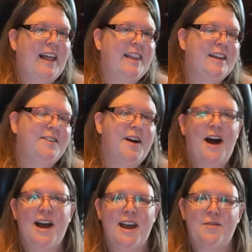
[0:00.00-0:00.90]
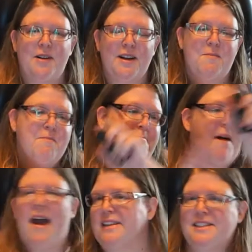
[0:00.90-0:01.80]
Hello, hi, and welcome
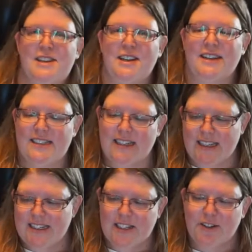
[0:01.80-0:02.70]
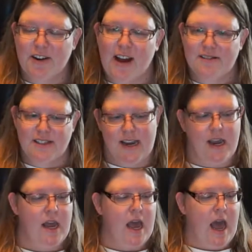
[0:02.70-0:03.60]
back to Jolly Jilly's crafts
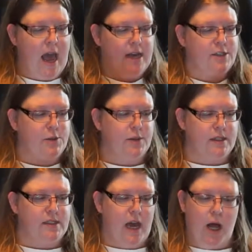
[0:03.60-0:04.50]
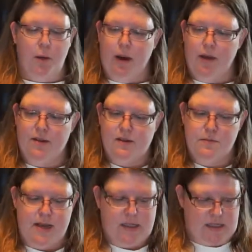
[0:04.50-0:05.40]
today. As you can tell by this
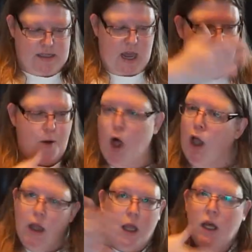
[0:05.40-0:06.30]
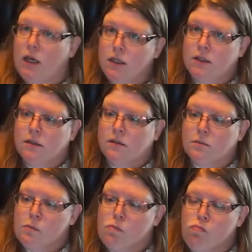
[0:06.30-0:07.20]
messy table,
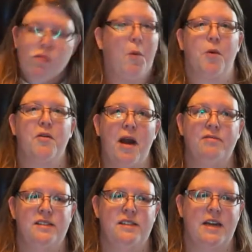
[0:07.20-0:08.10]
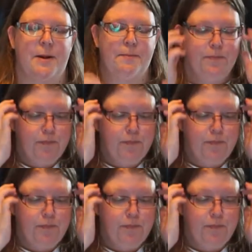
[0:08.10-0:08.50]
we're crafting today.